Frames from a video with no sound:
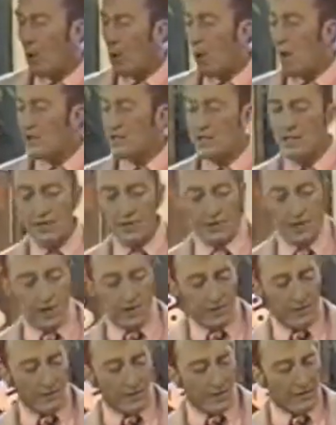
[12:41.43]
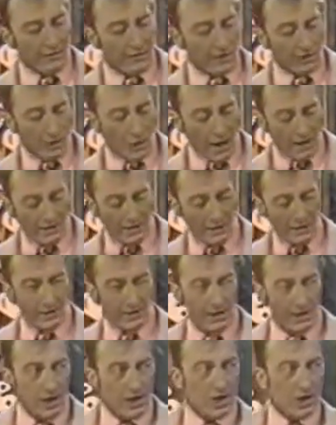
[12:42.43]
was that he found himself
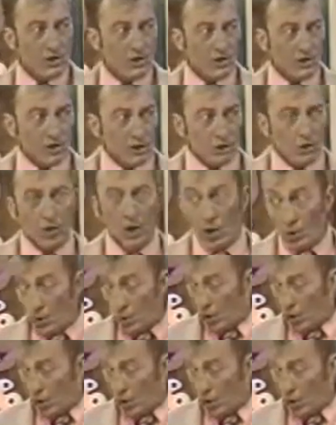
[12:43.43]
attracted to a